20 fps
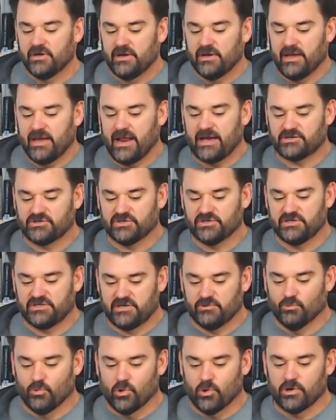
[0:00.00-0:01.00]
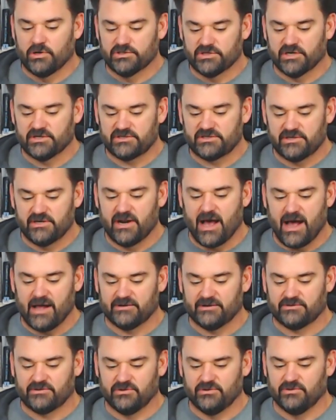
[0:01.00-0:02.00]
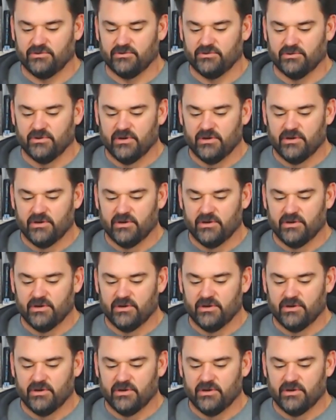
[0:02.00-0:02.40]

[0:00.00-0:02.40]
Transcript: It actually warns us not to